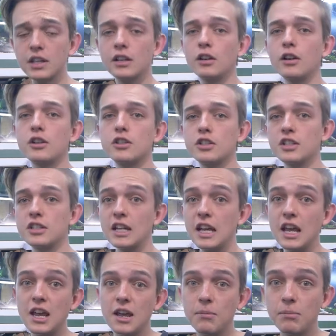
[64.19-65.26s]
the enclosures,
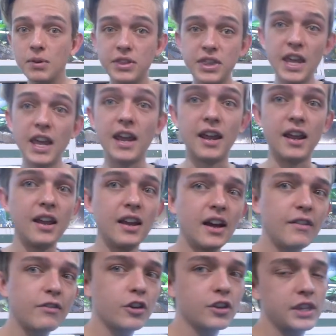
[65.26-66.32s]
but there,
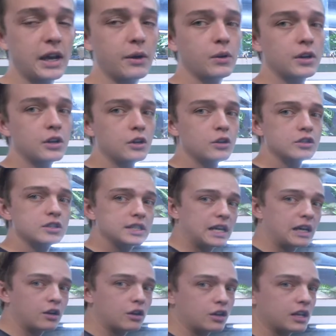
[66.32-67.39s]
I've got that one loose.
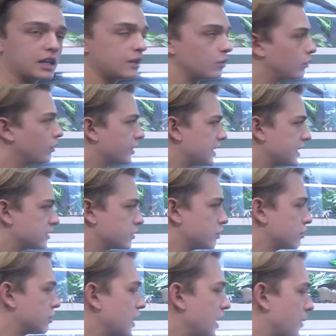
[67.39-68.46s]
Now I've got to get all these
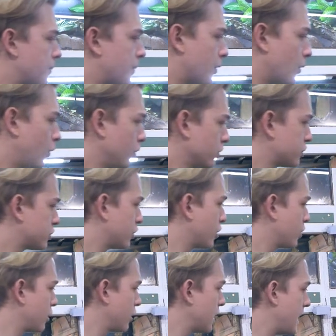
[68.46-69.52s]
loose, but
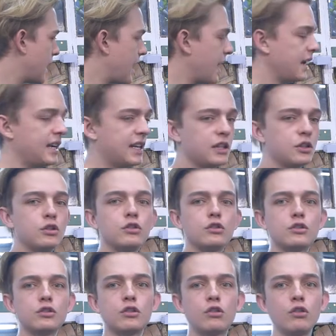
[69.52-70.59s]
also I need to
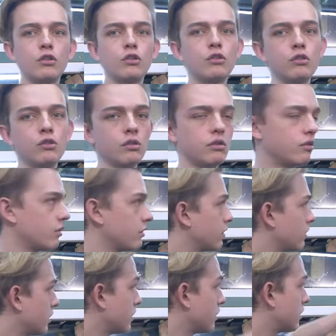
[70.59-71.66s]
screw
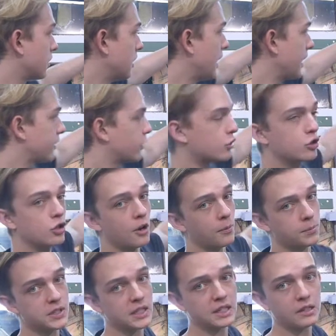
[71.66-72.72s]
like the
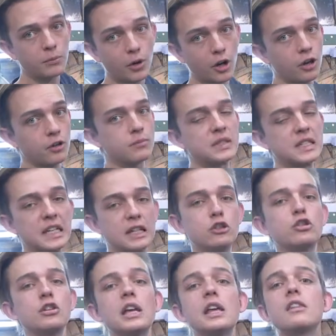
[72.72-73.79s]
tops and the bottoms in
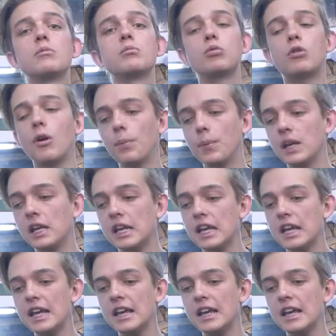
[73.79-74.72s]
together properly